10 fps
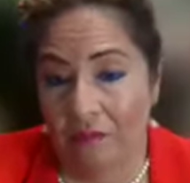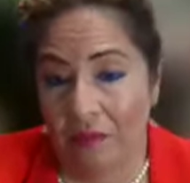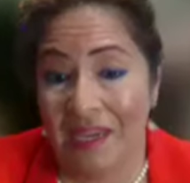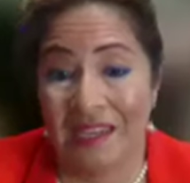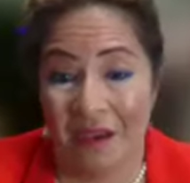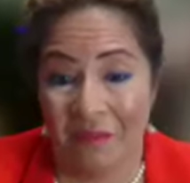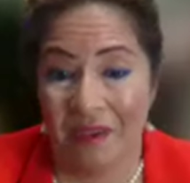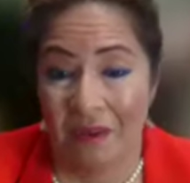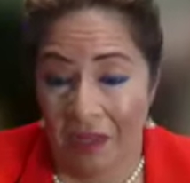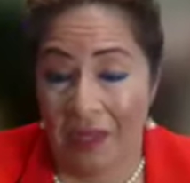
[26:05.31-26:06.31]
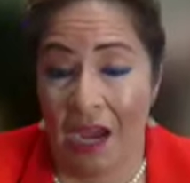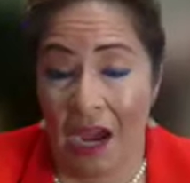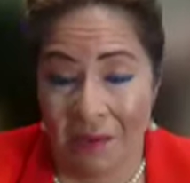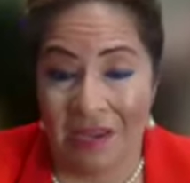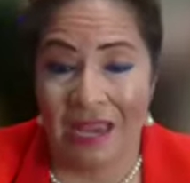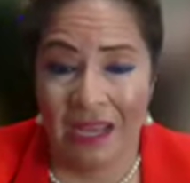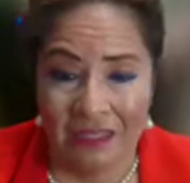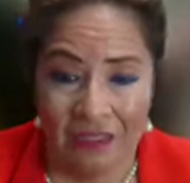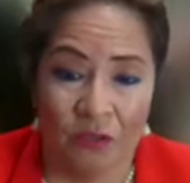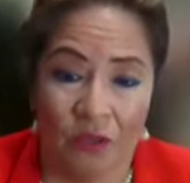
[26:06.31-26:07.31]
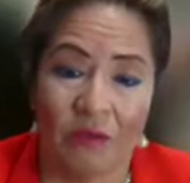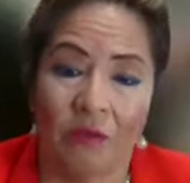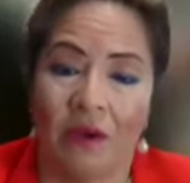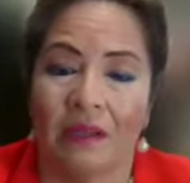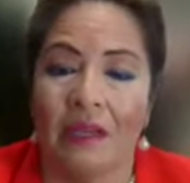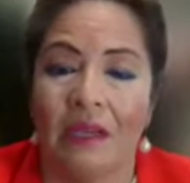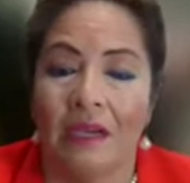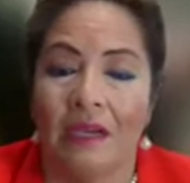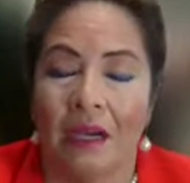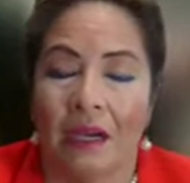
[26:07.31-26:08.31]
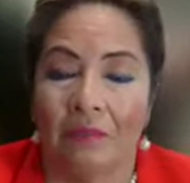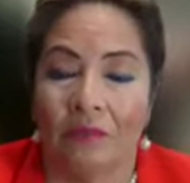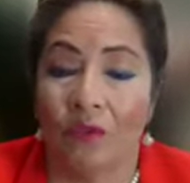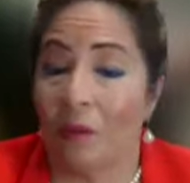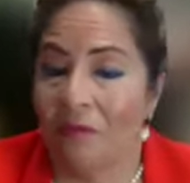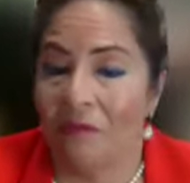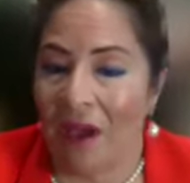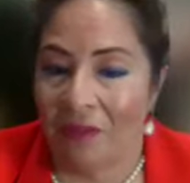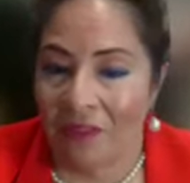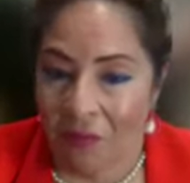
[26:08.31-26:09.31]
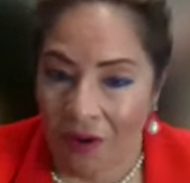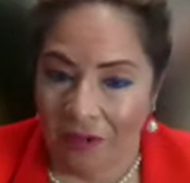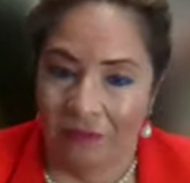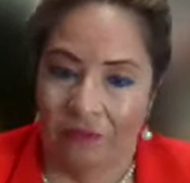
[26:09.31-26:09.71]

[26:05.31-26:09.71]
economy in Kansas, nor do we want to rip families apart.